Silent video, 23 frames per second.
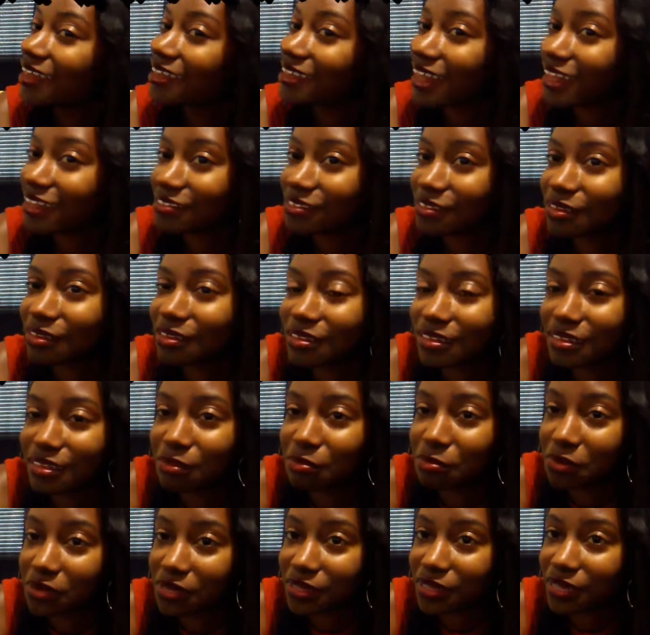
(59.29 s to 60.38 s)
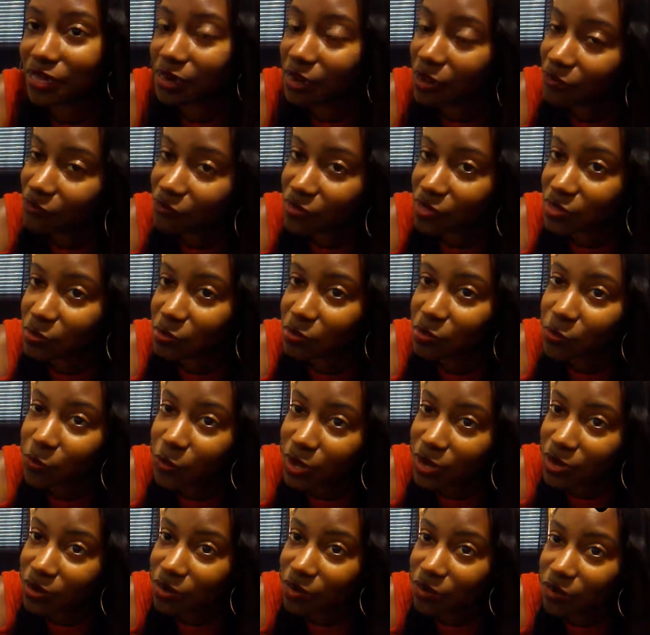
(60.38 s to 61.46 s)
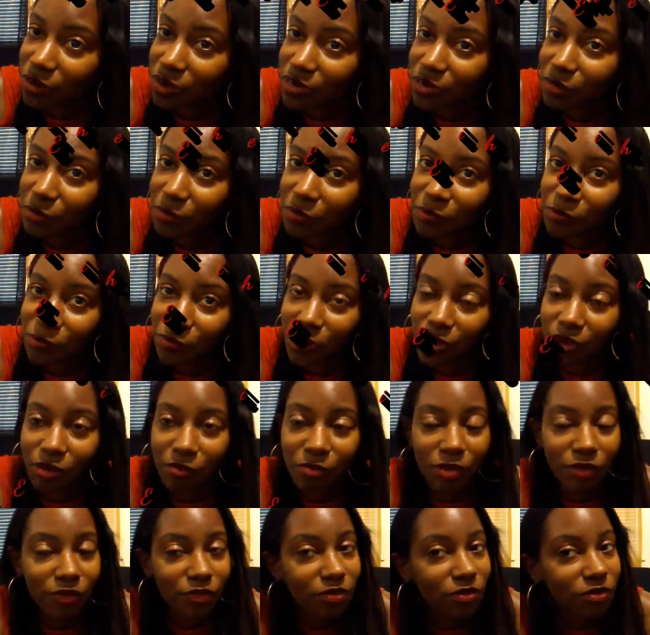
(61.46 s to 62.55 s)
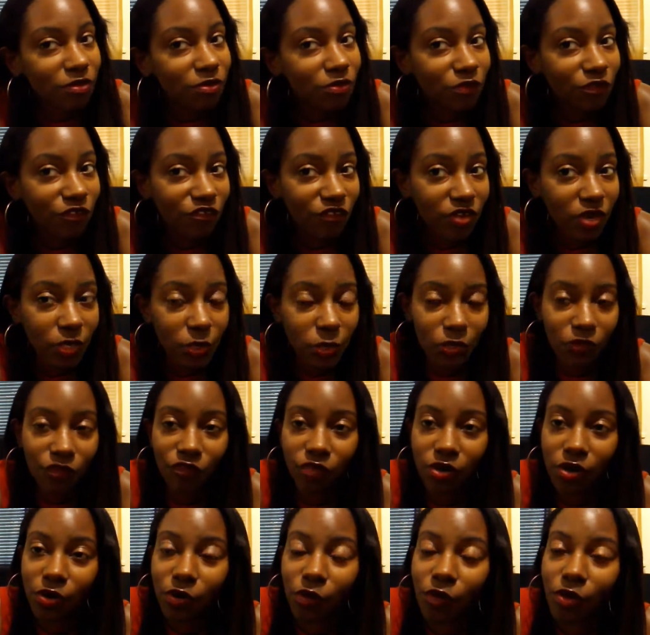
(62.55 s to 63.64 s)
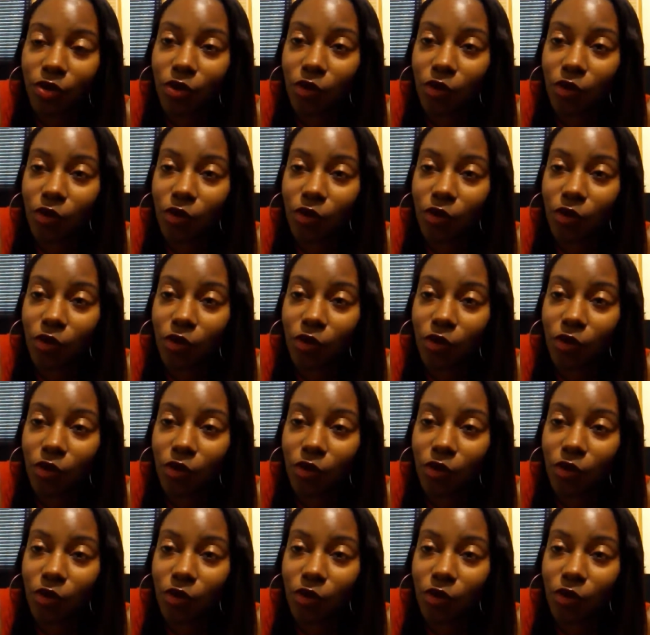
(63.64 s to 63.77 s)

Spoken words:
that's the book that everyone's been waiting on me to finish it for